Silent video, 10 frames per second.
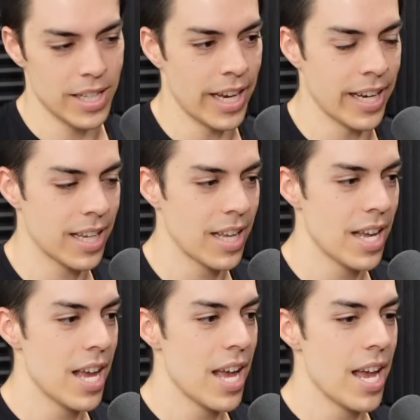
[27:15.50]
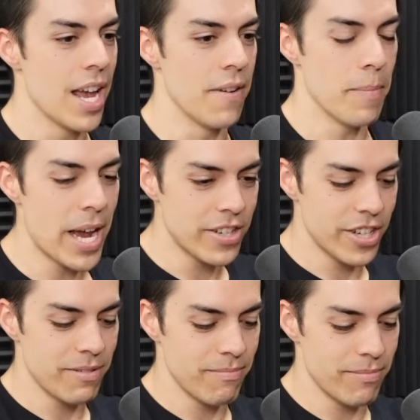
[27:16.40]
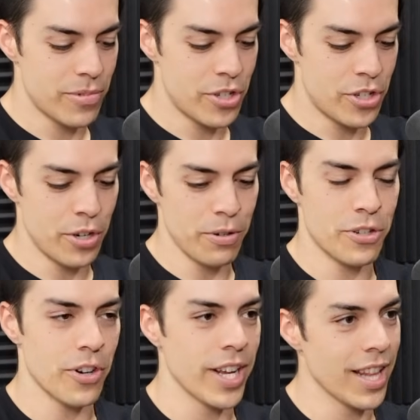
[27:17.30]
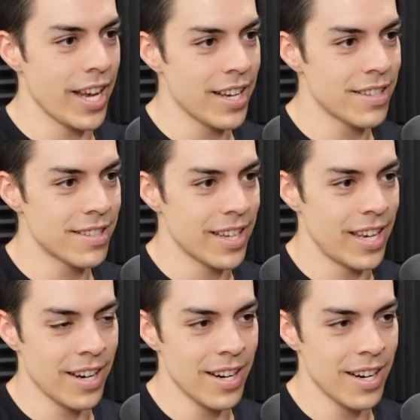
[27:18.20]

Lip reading: Like, imagine two straight legs here.